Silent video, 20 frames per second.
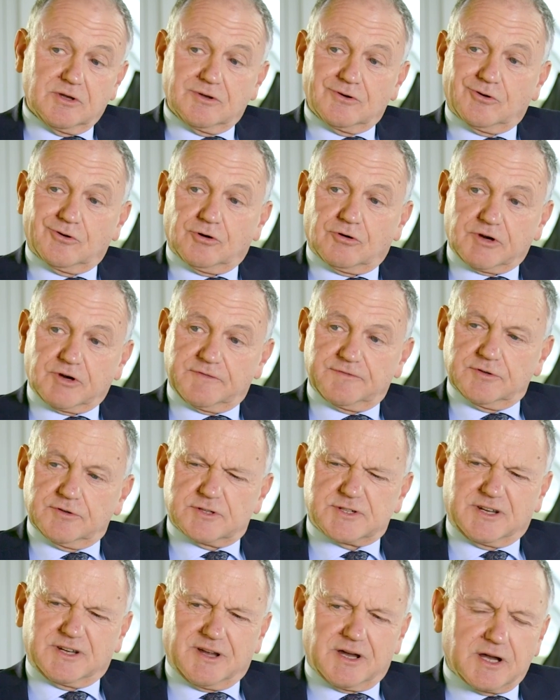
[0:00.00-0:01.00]
Or if
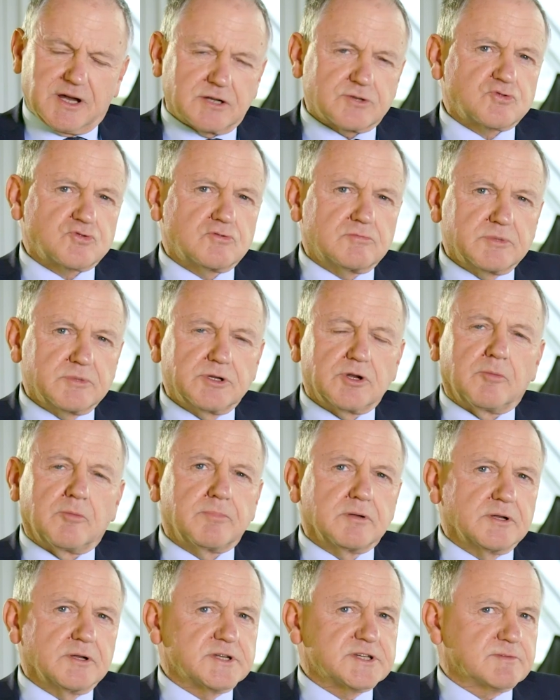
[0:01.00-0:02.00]
not an actual
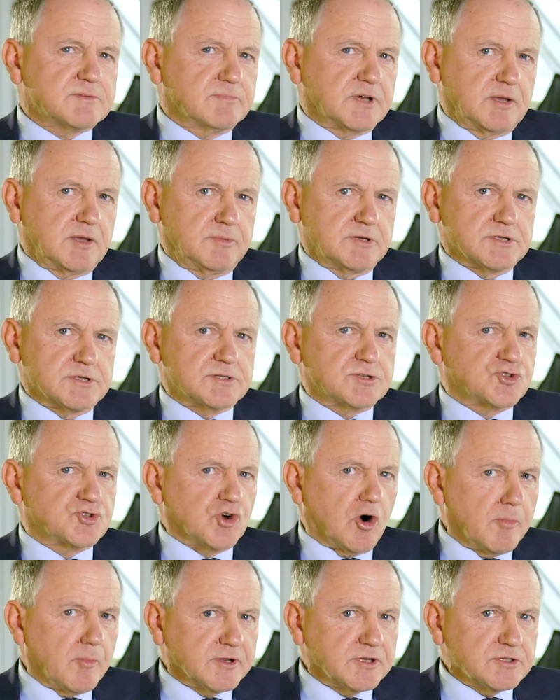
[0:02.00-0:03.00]
monopolist, maybe it's
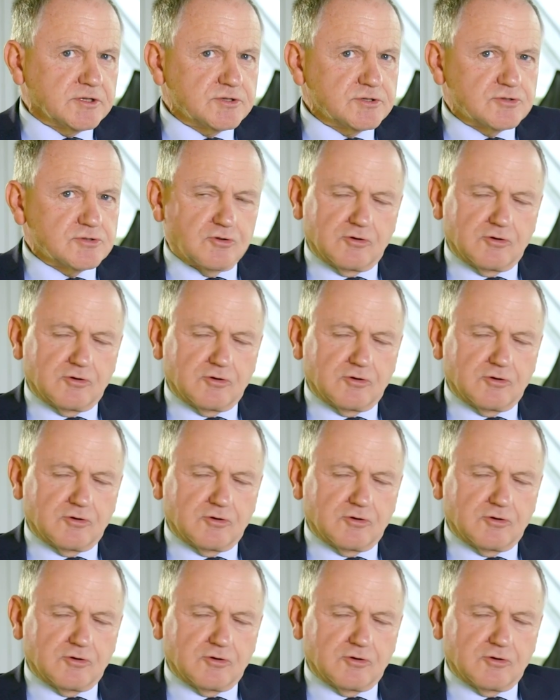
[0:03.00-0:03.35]
dominant,